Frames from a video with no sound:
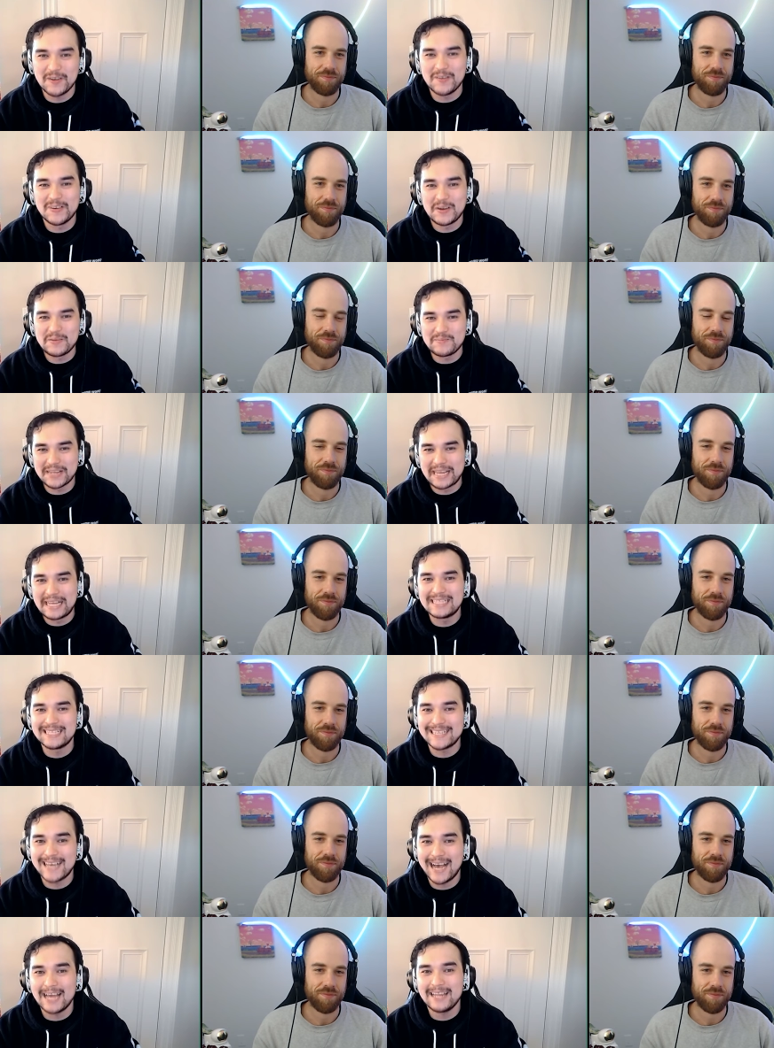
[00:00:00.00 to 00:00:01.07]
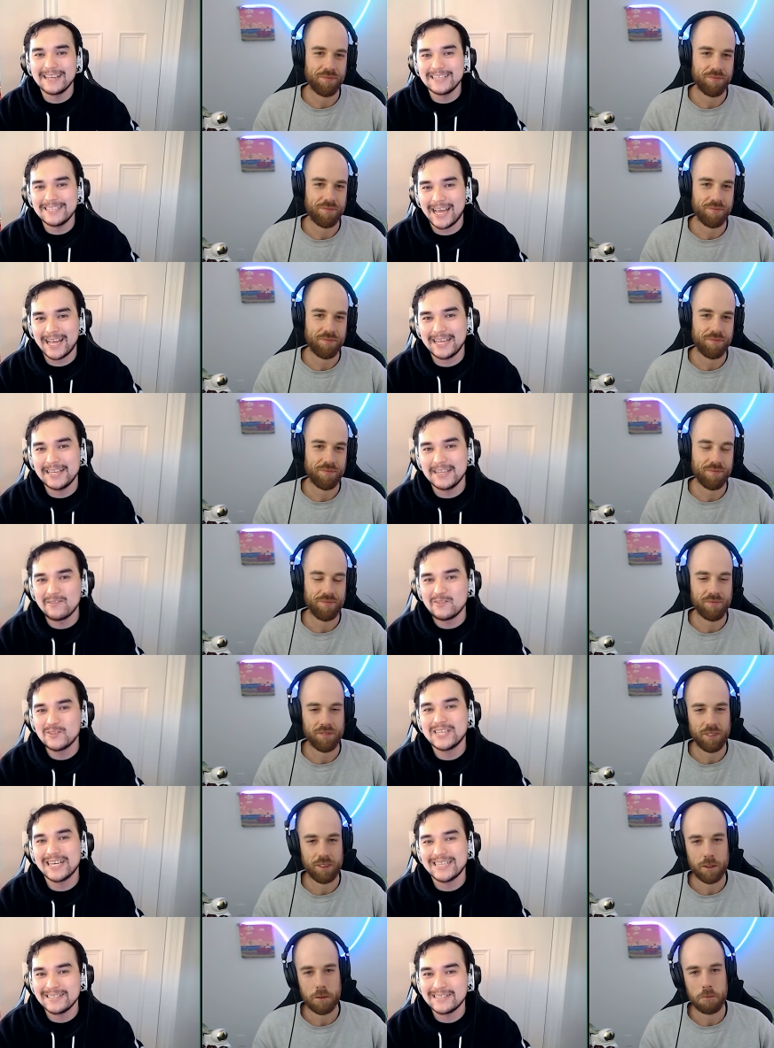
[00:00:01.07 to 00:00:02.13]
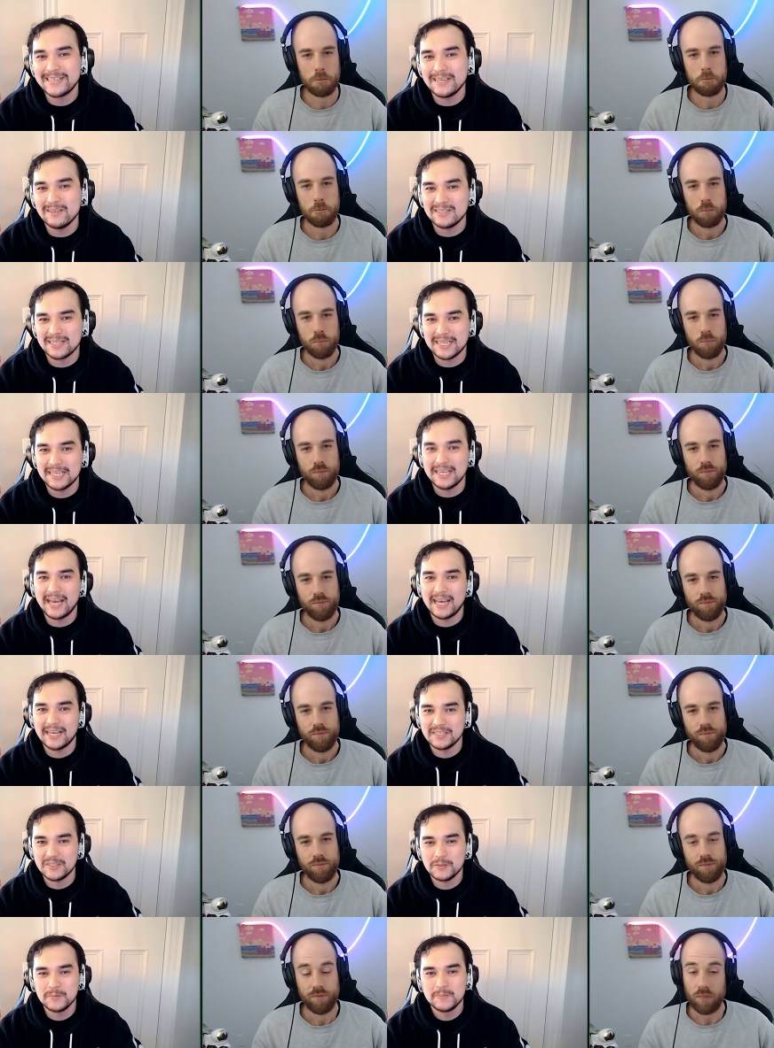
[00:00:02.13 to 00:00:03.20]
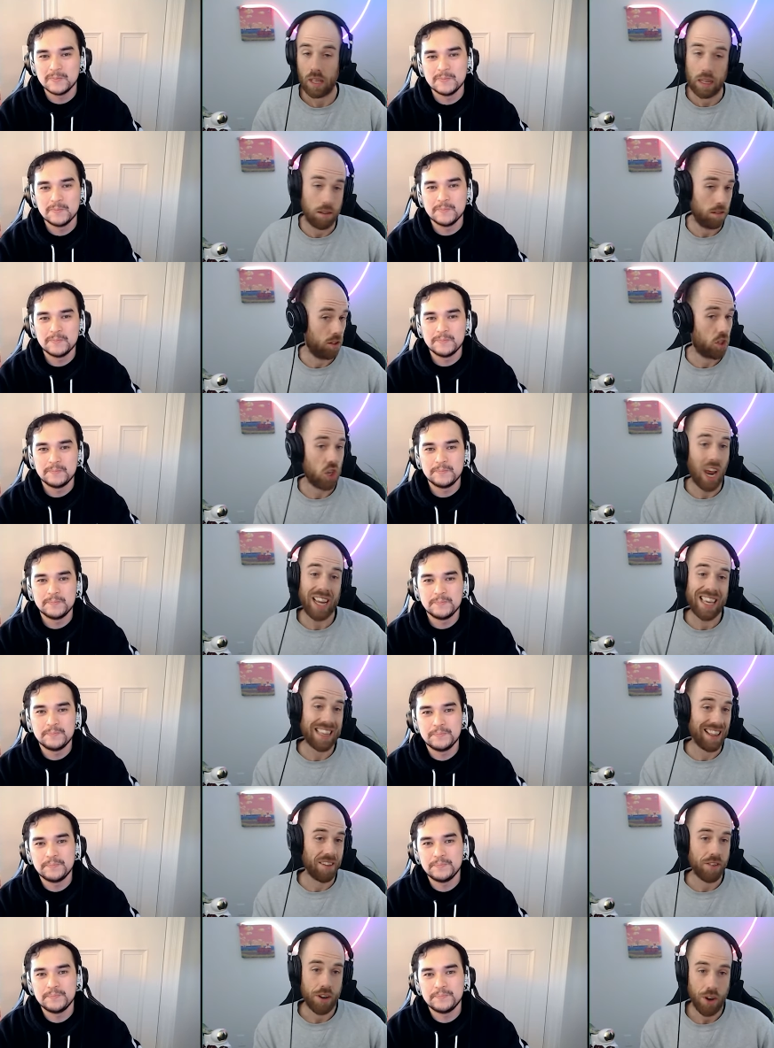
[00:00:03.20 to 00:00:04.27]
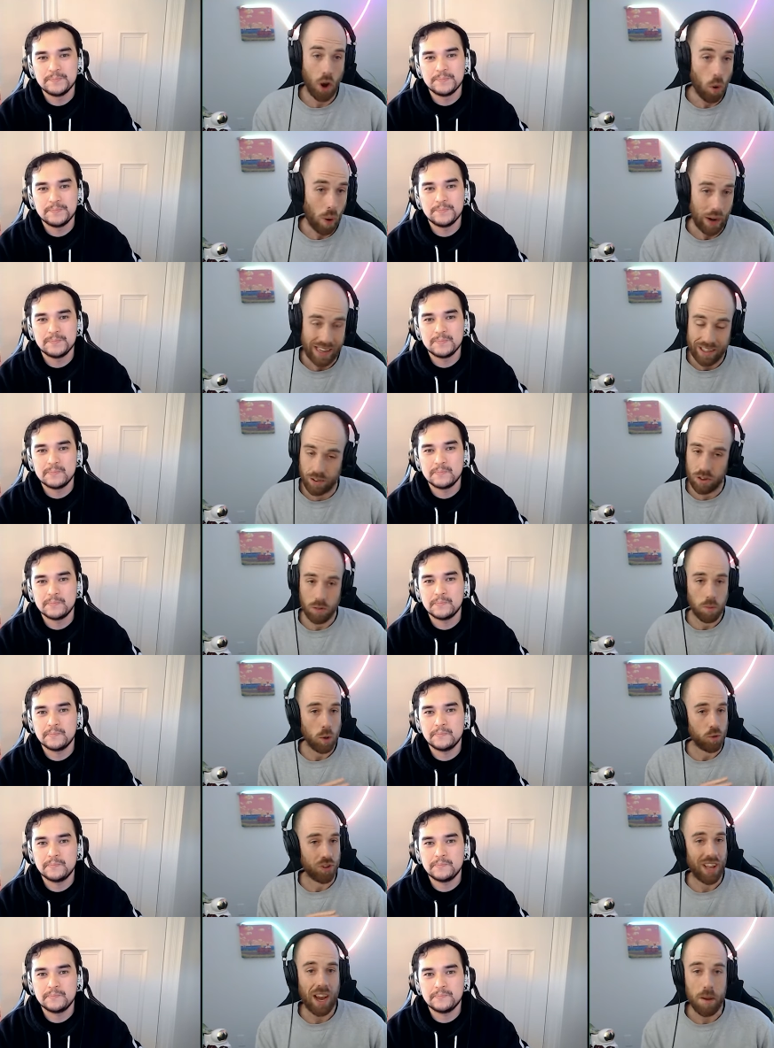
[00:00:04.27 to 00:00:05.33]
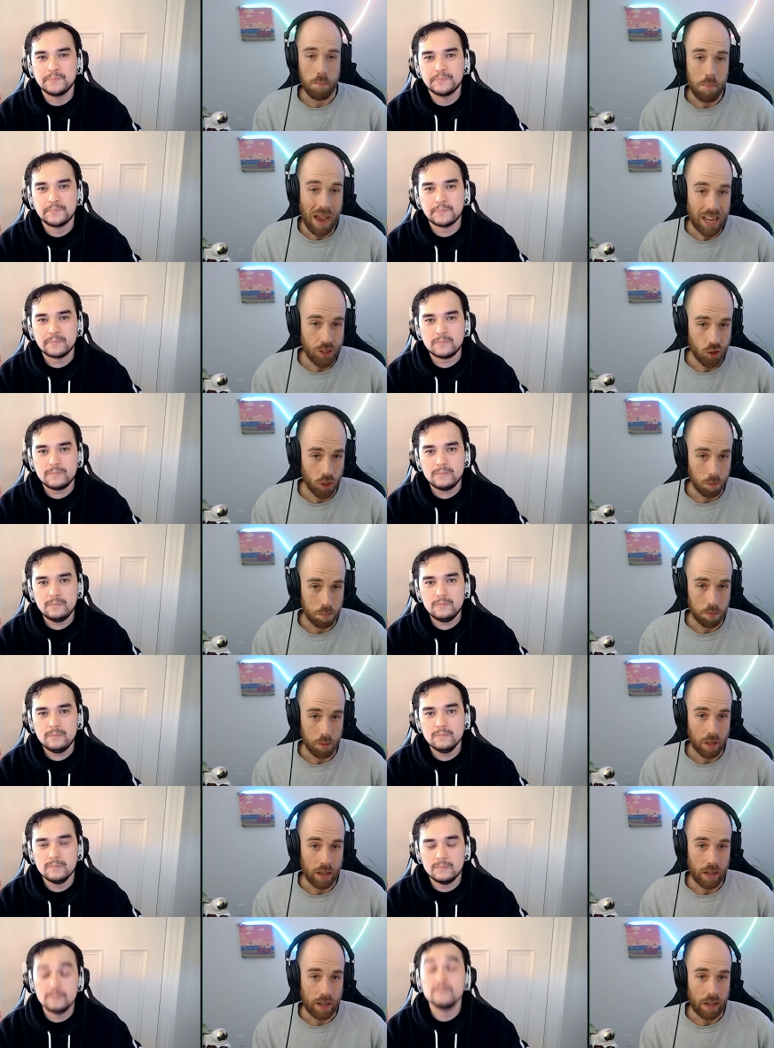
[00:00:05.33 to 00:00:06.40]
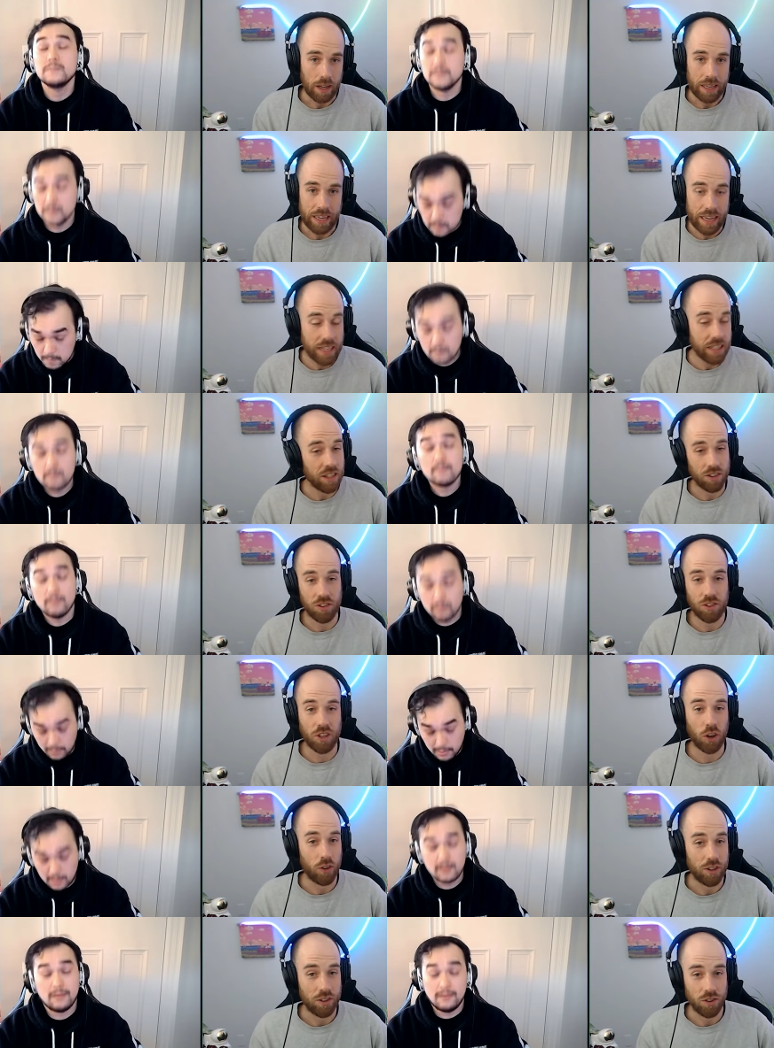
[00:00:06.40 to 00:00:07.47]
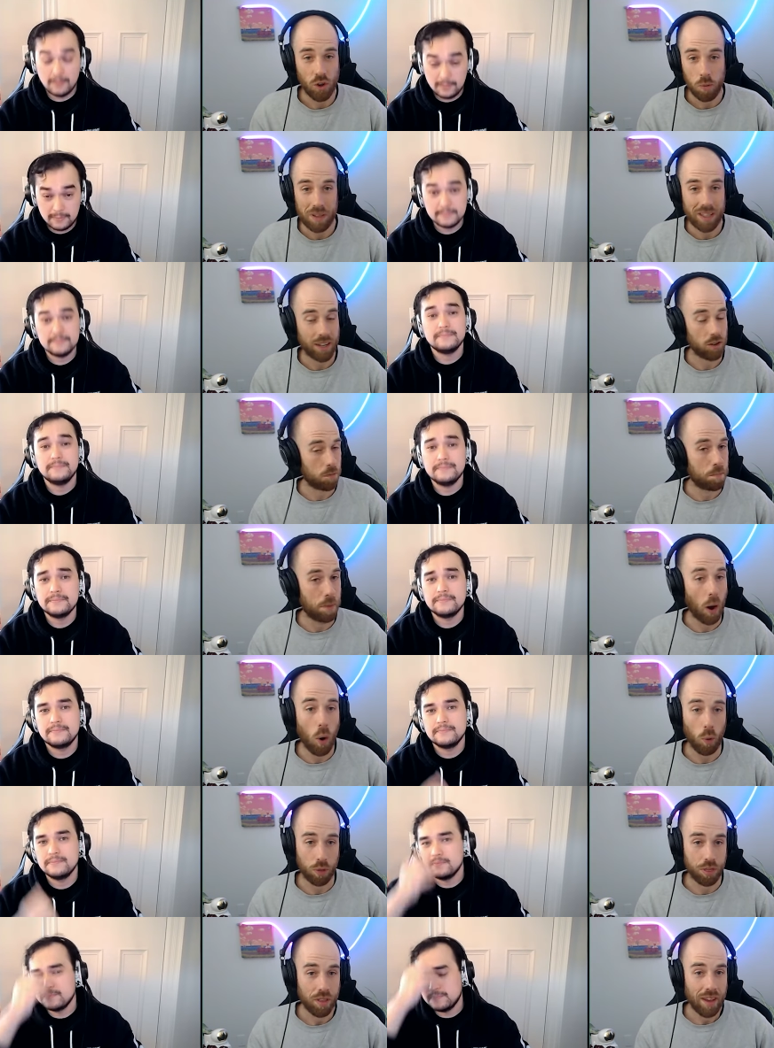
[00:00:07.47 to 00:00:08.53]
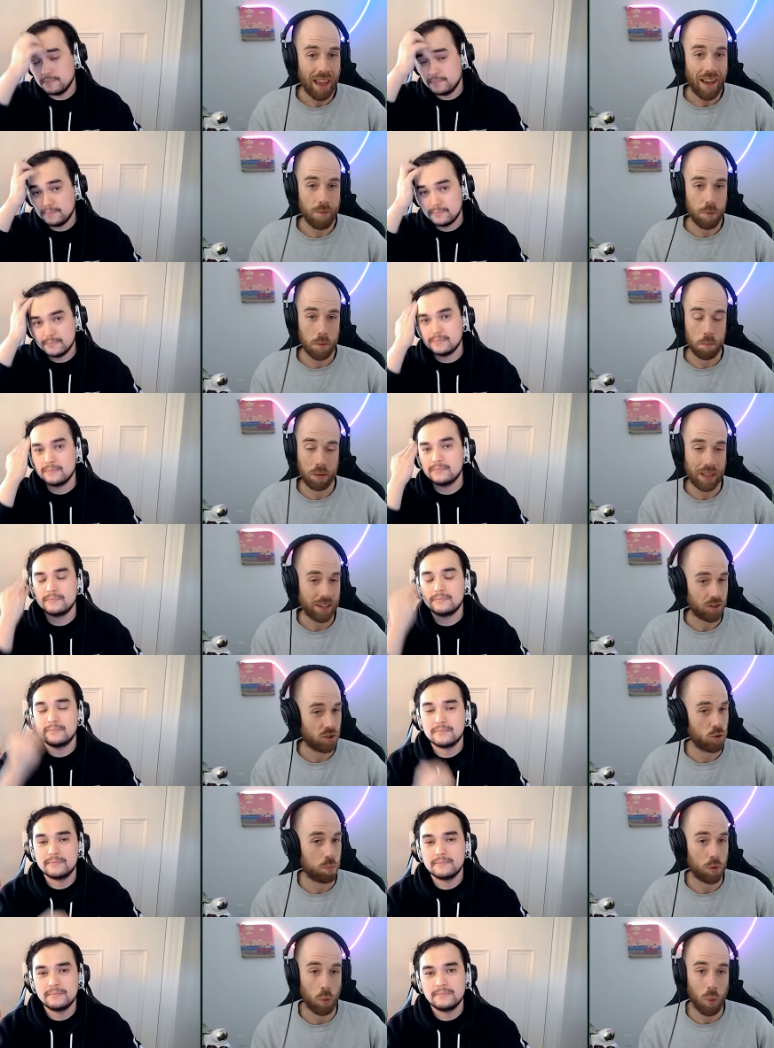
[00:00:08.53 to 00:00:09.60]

Speaker 1: going up against a guy like Jackie Love who's got the skills that he has.
Speaker 2: Jackie Love and Noah is the most hype matchup uh, in this series, though, because both have been playing super